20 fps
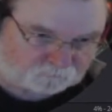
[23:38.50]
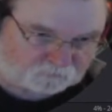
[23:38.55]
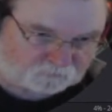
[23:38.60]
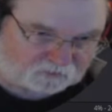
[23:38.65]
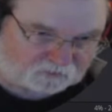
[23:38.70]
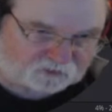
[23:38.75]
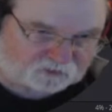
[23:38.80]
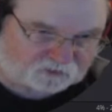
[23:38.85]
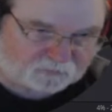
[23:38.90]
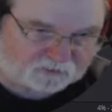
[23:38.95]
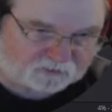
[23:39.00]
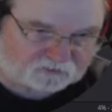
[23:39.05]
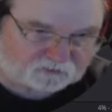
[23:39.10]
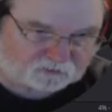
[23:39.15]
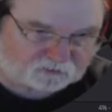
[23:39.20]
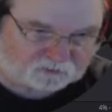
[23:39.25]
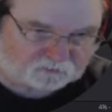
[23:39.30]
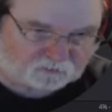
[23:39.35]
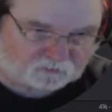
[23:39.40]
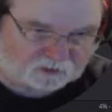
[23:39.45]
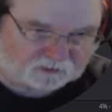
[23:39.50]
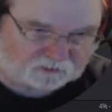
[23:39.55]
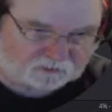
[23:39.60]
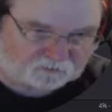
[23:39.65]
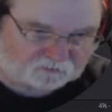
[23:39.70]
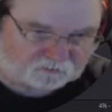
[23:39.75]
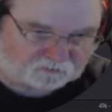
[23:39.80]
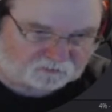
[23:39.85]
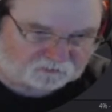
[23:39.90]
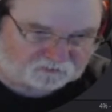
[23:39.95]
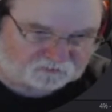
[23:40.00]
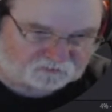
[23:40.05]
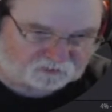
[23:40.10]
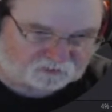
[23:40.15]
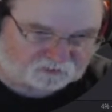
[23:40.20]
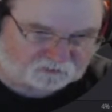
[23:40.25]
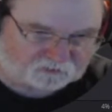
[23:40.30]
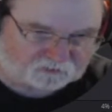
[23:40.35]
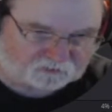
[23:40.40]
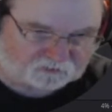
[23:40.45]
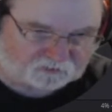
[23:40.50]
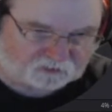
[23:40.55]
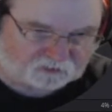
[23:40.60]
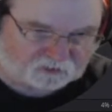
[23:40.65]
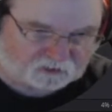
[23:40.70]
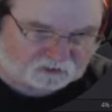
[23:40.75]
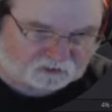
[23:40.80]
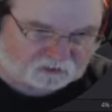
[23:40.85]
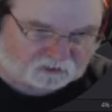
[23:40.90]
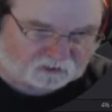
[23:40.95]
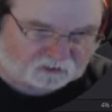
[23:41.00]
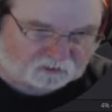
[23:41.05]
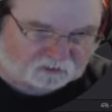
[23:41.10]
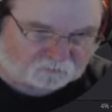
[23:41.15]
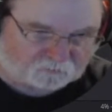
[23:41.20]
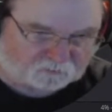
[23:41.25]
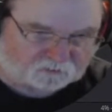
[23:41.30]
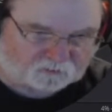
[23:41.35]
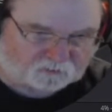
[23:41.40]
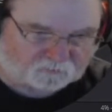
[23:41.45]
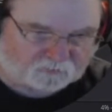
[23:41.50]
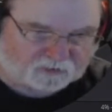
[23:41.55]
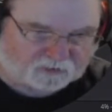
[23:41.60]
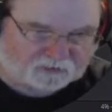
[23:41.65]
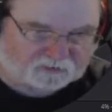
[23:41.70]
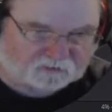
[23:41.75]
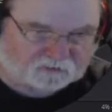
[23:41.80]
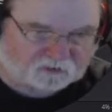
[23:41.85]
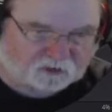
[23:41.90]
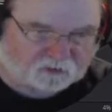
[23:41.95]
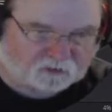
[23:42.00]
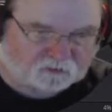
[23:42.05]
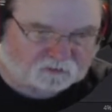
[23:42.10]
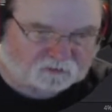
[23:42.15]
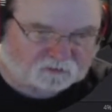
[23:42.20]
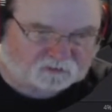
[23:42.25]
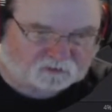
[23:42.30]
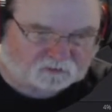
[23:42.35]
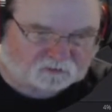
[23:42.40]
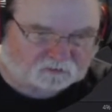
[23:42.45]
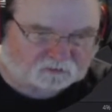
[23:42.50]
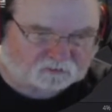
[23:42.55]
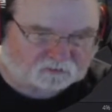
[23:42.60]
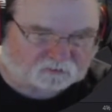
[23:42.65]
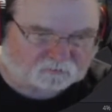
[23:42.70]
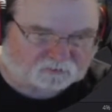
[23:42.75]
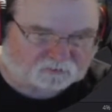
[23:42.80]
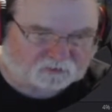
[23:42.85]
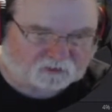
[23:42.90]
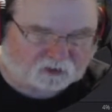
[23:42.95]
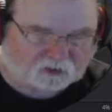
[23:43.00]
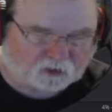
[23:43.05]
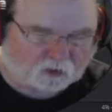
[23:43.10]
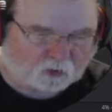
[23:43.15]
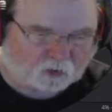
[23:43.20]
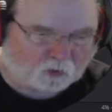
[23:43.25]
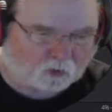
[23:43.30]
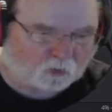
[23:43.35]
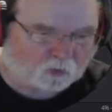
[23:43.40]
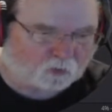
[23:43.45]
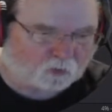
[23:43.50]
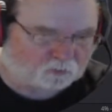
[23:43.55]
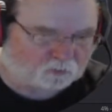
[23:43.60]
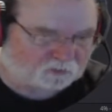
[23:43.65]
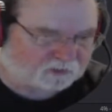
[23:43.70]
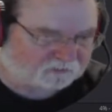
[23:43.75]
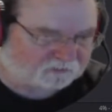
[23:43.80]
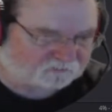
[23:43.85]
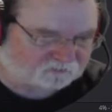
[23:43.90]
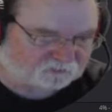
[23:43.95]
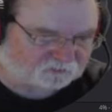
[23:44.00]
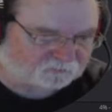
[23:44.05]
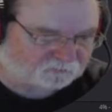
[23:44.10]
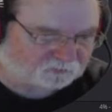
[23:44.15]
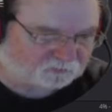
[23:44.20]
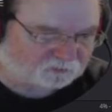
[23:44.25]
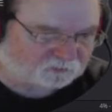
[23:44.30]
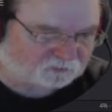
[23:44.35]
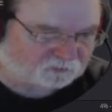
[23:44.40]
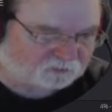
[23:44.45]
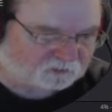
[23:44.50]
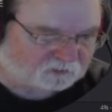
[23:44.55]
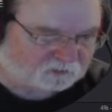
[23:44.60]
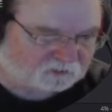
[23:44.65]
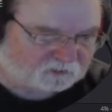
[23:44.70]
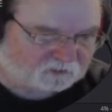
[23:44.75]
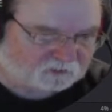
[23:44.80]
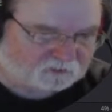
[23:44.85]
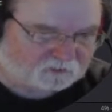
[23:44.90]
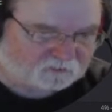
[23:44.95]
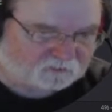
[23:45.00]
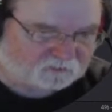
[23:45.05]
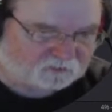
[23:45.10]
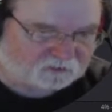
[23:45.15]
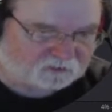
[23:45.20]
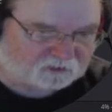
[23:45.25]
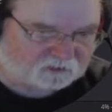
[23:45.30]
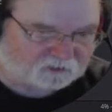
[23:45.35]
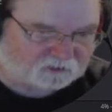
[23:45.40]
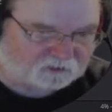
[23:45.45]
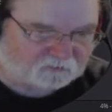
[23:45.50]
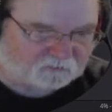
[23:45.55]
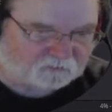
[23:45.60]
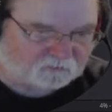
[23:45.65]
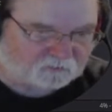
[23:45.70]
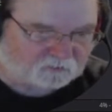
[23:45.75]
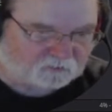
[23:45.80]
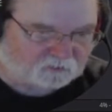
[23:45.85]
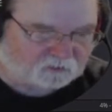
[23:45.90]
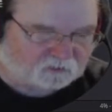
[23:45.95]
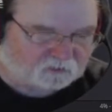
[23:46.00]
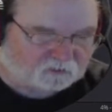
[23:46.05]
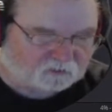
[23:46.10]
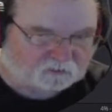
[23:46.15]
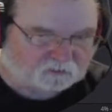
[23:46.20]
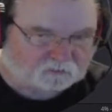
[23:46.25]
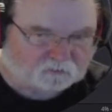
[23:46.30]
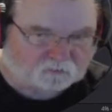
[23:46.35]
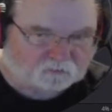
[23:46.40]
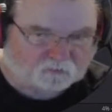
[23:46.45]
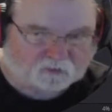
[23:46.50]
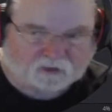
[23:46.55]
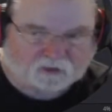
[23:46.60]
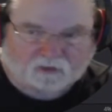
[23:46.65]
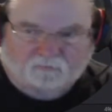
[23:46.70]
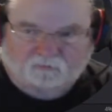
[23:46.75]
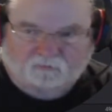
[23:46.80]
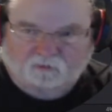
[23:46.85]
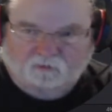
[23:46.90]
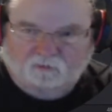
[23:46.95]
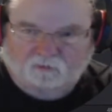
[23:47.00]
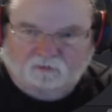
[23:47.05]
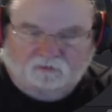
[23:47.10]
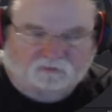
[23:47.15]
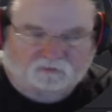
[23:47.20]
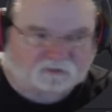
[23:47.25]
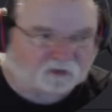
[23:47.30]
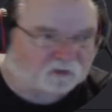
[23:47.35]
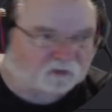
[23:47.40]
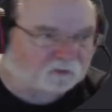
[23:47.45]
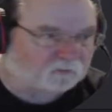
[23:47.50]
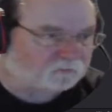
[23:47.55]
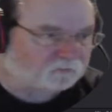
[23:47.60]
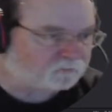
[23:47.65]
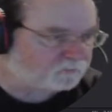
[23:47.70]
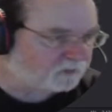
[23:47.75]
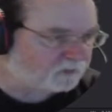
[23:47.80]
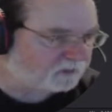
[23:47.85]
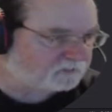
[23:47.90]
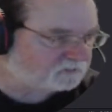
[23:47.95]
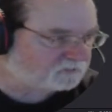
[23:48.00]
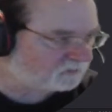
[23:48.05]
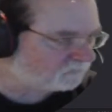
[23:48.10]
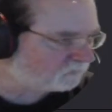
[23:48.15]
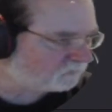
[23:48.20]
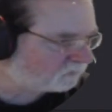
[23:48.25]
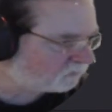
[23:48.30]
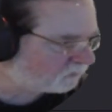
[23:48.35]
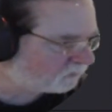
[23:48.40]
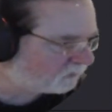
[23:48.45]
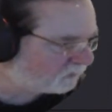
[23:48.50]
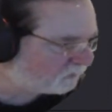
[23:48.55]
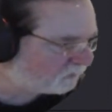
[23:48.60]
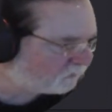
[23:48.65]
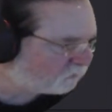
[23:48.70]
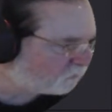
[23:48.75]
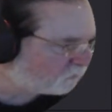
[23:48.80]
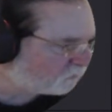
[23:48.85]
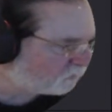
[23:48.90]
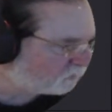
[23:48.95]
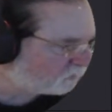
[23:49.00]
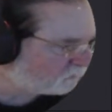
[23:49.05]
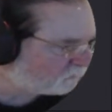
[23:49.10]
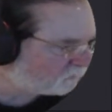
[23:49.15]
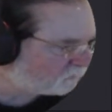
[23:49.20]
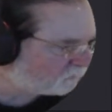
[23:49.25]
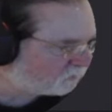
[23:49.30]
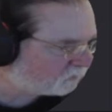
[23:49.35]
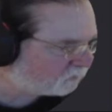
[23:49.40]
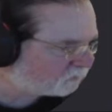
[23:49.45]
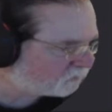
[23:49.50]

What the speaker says: especially right here in this area with the paint nodes. Looked to be a whole lot simpler than what I'm doing. So thanks everyone. Winter Mute,